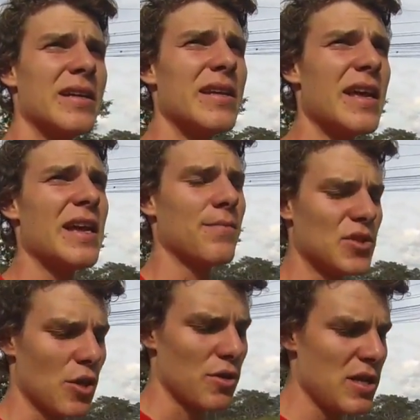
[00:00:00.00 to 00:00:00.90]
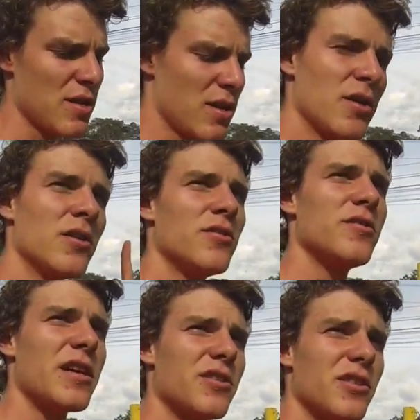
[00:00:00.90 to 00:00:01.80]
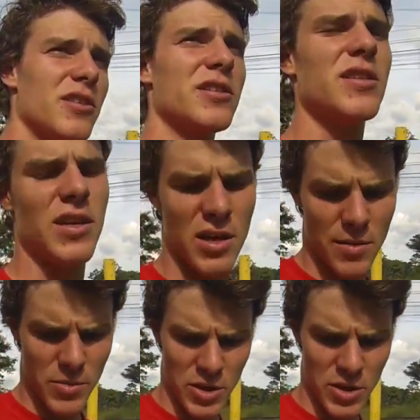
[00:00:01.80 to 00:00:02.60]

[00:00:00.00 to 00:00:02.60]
named Tony, who's actually just sitting up